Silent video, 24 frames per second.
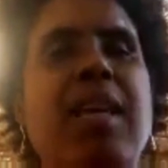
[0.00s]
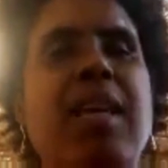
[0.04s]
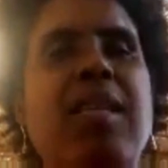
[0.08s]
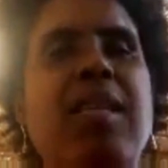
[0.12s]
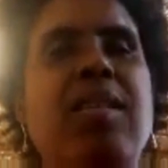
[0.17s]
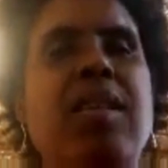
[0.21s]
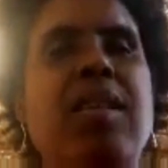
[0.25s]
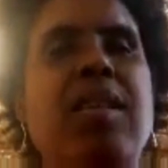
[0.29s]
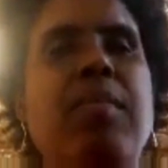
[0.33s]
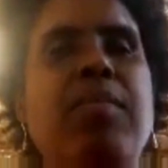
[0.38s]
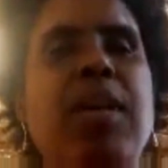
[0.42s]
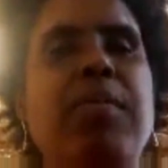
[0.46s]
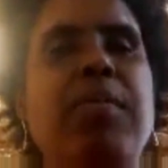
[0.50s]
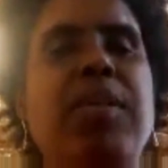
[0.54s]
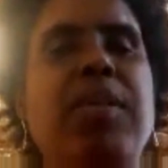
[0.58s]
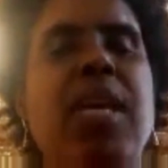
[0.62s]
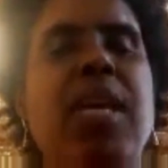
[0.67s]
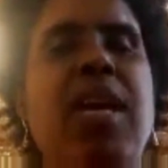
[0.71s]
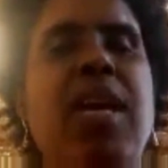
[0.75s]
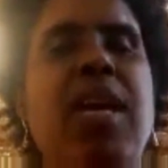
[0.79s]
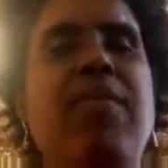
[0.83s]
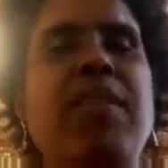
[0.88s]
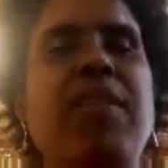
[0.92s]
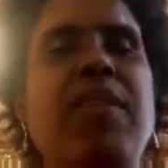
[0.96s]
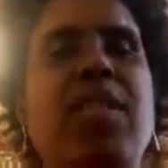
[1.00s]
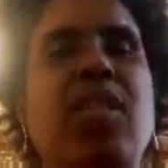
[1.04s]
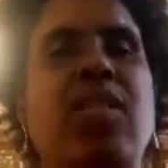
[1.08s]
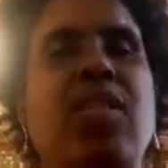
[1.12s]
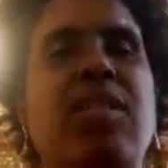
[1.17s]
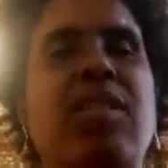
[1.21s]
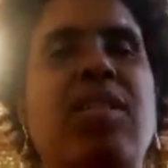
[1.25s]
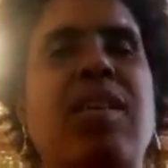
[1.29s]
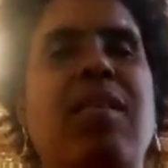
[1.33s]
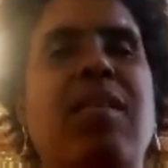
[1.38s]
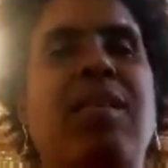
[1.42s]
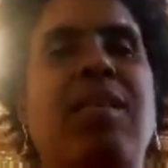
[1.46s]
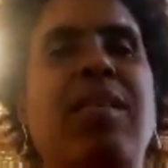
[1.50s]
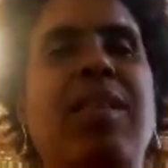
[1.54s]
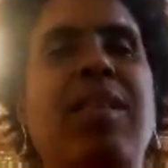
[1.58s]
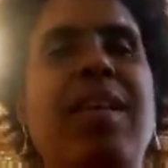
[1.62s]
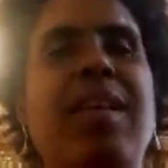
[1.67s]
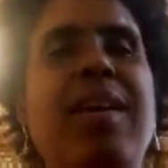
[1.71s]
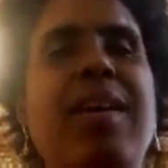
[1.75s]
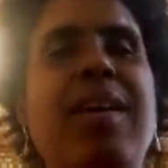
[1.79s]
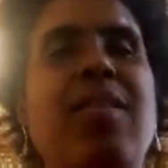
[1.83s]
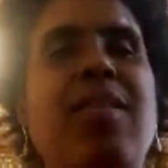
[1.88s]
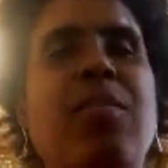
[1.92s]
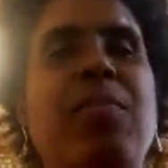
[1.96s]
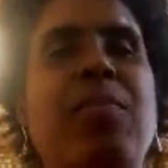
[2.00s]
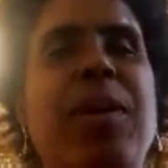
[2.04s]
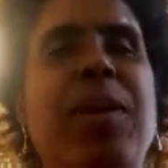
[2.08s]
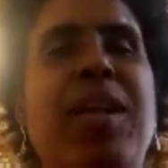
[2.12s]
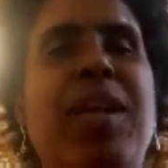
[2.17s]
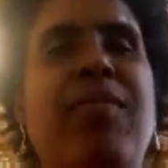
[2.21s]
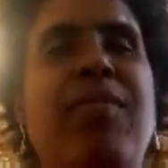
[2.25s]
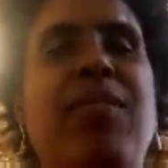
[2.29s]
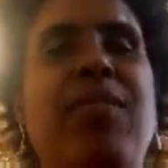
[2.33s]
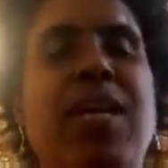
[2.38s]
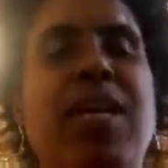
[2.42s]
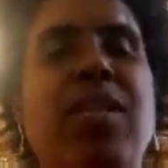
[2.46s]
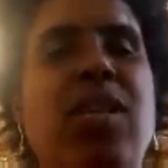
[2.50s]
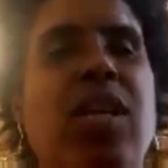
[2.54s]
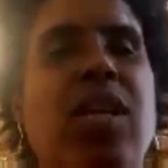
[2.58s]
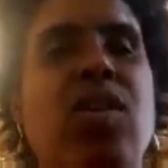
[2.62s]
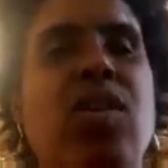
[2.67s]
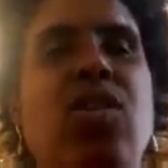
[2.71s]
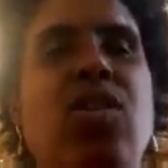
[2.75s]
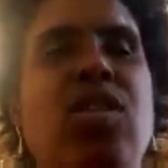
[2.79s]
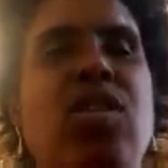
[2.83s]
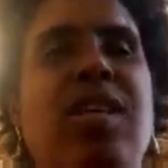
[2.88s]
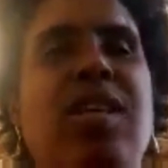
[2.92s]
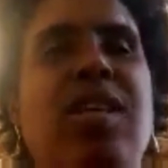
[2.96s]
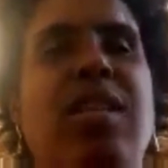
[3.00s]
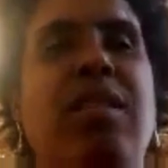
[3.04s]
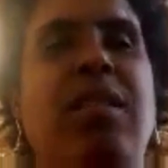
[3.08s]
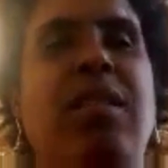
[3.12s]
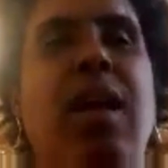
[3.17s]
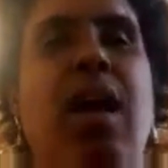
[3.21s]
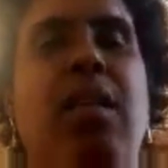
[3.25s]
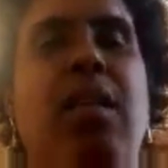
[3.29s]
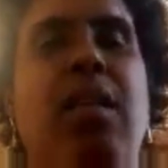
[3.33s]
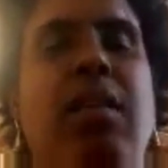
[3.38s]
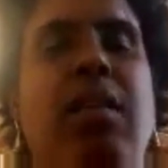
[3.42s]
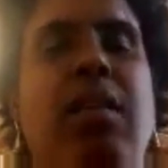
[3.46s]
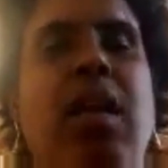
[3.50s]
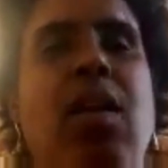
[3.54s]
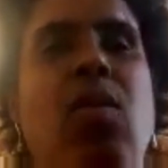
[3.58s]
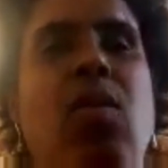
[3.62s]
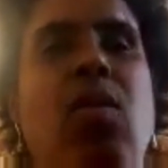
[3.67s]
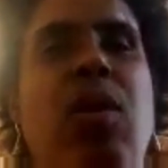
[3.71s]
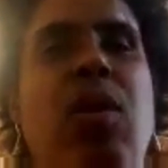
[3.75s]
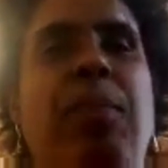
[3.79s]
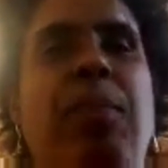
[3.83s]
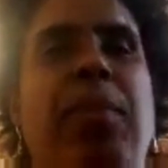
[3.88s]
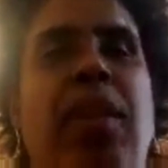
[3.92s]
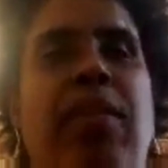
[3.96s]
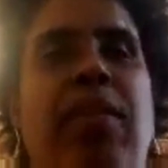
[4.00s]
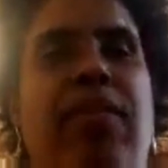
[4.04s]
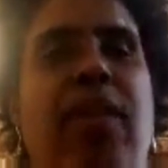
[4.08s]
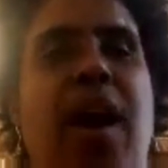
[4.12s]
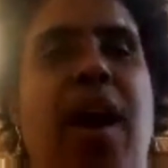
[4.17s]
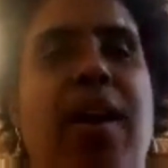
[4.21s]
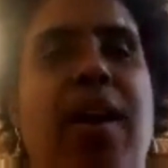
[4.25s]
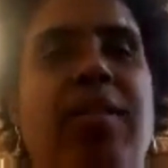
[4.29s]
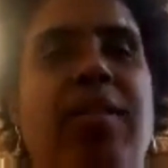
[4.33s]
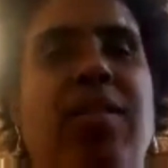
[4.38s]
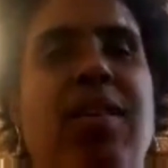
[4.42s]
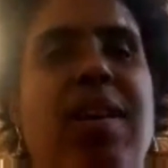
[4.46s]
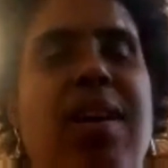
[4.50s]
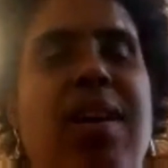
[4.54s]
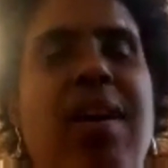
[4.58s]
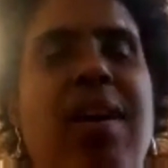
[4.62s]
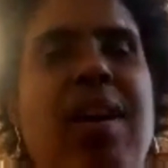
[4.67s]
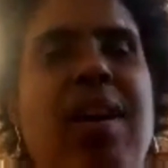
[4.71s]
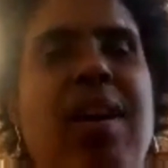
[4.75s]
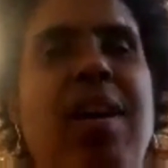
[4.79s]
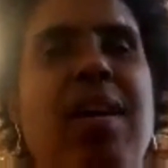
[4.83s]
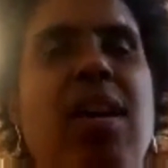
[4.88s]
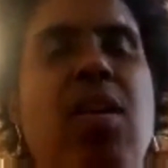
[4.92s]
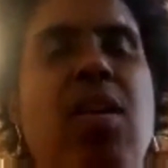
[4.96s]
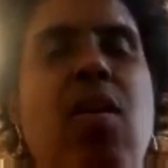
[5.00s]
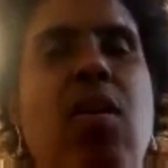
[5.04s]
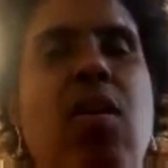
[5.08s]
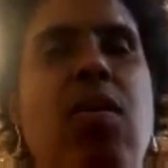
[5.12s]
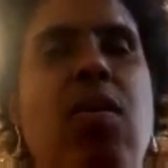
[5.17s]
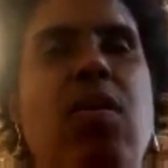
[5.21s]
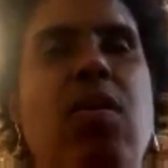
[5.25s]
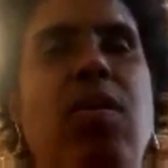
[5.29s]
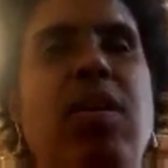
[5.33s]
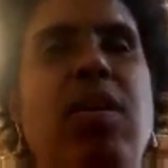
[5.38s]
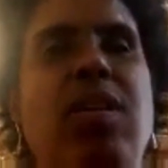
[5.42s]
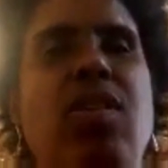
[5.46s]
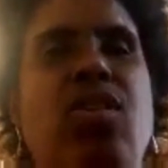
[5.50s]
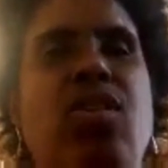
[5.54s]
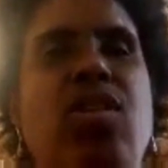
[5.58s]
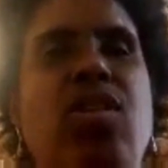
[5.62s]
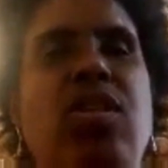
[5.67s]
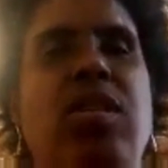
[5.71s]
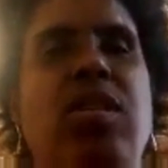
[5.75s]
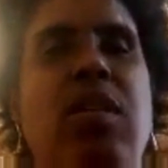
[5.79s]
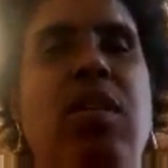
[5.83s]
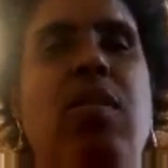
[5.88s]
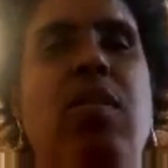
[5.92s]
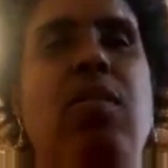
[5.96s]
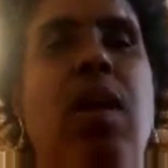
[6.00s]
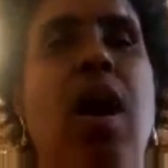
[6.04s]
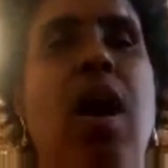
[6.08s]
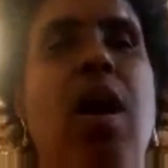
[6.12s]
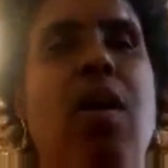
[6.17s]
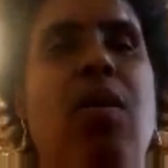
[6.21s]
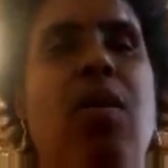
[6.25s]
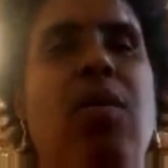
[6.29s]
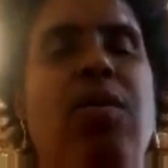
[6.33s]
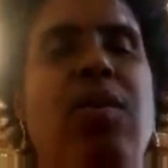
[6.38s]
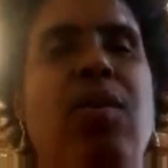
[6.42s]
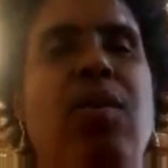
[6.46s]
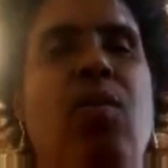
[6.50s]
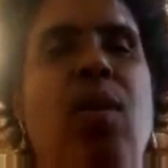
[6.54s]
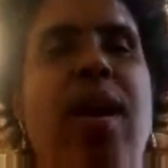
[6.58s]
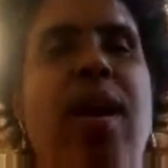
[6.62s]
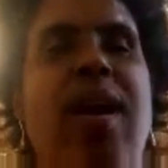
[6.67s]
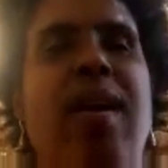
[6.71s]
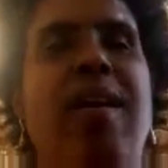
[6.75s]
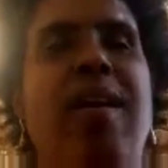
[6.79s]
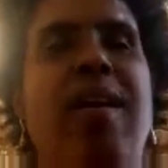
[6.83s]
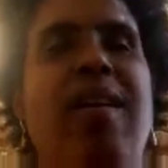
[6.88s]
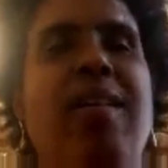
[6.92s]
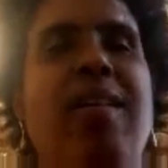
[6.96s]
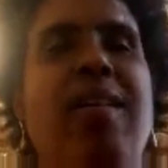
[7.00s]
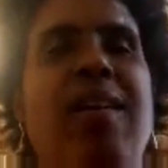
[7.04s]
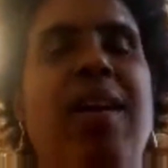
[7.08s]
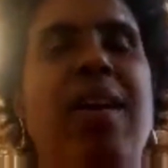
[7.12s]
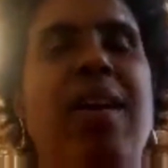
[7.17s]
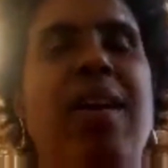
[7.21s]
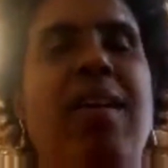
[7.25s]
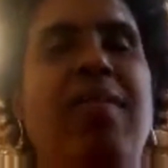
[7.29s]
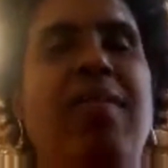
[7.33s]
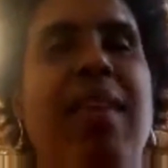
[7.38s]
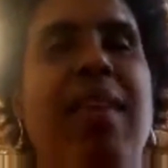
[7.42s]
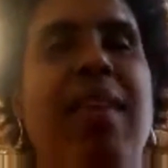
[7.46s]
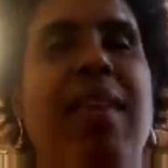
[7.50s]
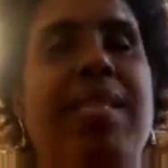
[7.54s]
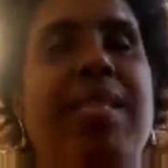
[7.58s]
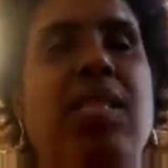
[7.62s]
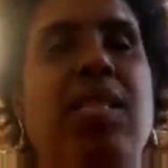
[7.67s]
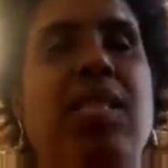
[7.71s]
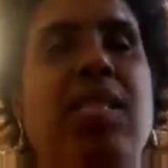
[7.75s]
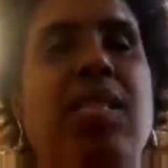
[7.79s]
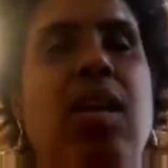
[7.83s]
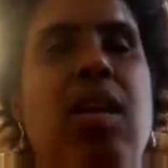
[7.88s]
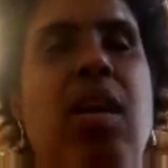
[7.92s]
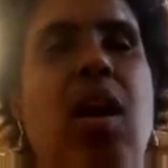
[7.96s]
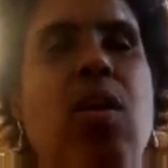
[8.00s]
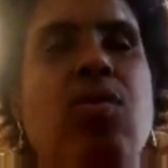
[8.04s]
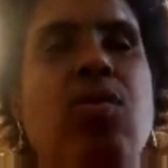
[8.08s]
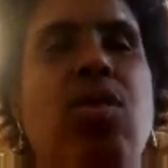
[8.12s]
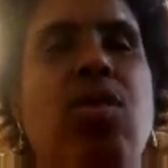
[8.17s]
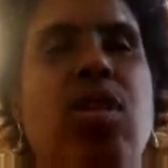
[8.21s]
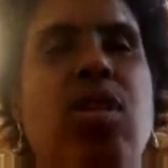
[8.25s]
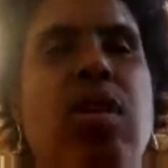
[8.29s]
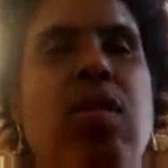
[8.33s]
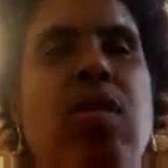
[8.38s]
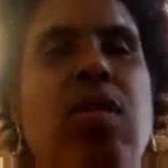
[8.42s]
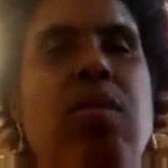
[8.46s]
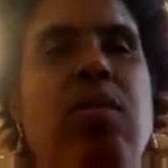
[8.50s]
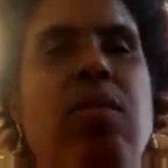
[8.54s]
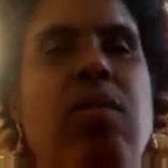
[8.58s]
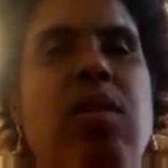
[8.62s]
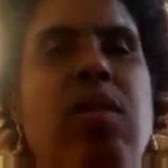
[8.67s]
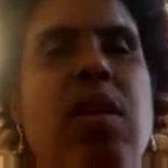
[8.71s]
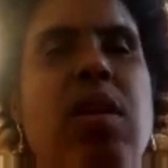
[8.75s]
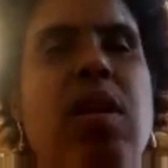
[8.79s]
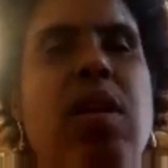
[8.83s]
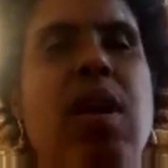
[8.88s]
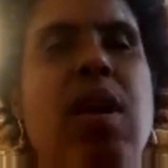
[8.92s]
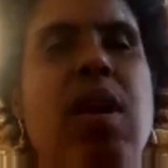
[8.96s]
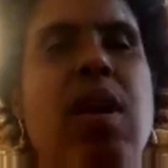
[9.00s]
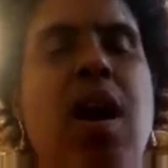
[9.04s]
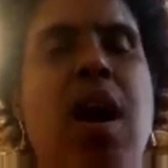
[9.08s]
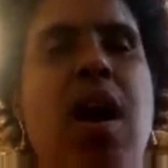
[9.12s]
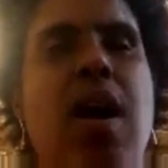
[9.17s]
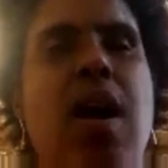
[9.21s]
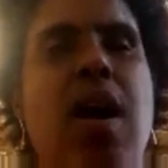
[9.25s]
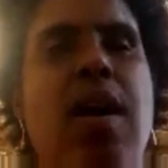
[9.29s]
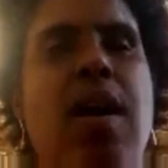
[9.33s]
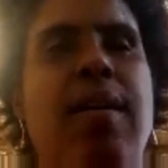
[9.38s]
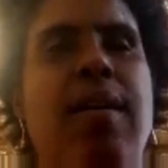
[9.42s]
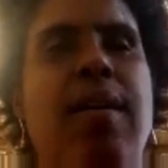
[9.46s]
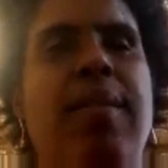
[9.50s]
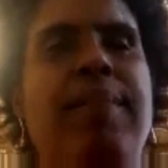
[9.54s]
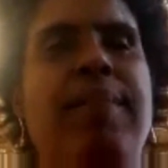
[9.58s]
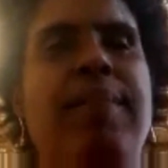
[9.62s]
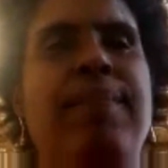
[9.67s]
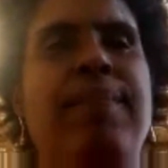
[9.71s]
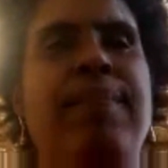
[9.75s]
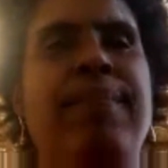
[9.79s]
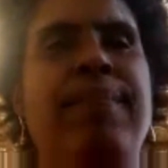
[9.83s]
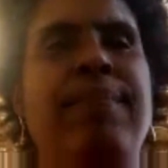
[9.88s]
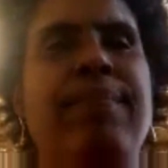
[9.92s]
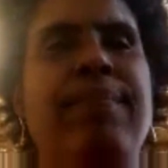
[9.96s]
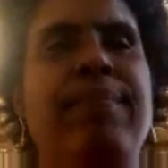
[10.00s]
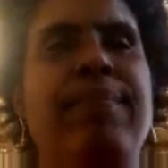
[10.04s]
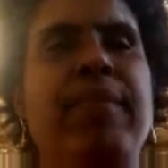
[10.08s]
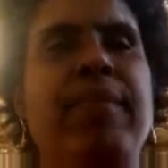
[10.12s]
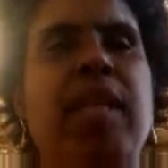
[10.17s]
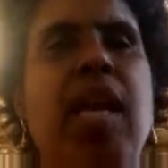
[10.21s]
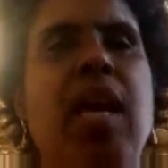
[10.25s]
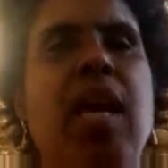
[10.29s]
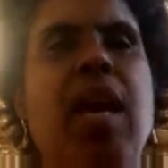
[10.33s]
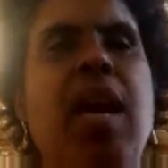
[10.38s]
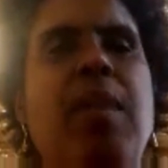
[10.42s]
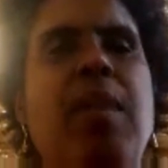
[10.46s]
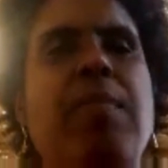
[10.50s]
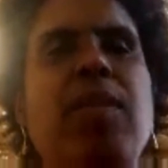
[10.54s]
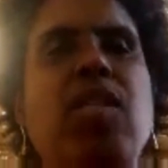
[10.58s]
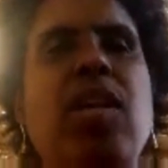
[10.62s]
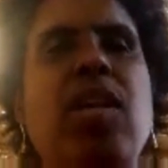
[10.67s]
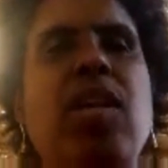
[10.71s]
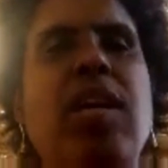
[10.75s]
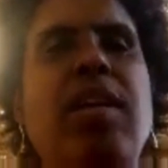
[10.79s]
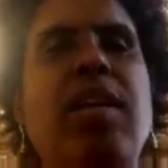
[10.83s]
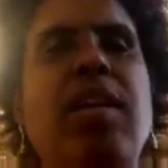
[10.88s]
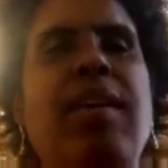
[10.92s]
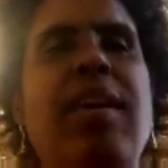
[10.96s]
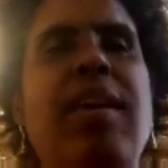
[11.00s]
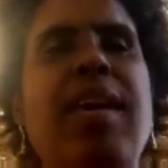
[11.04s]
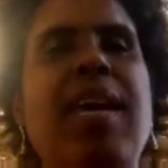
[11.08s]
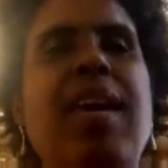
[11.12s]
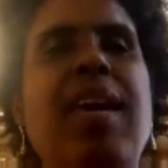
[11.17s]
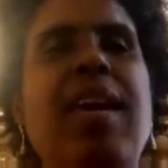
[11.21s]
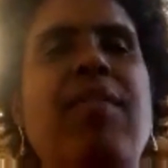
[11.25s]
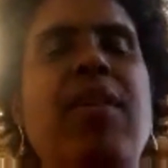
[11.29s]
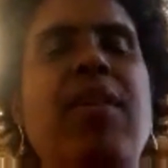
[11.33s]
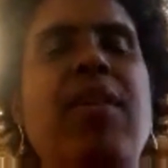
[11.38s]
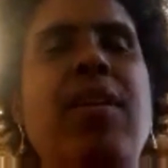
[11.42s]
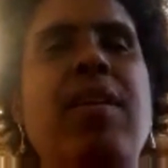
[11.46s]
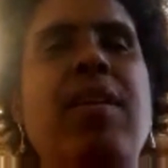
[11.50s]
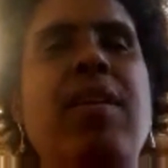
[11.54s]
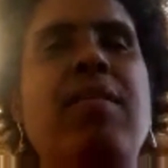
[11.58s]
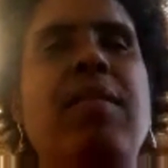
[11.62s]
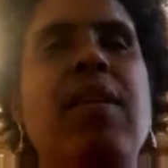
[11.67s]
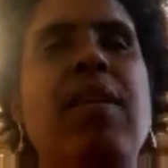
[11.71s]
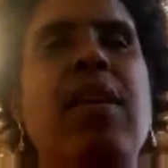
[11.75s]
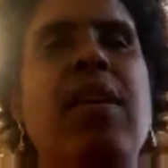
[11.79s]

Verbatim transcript: And sometimes even just a little bit of things, like you just said, a little ripple effect, you know, you just don't know where that's going to go to. Um, and particularly even,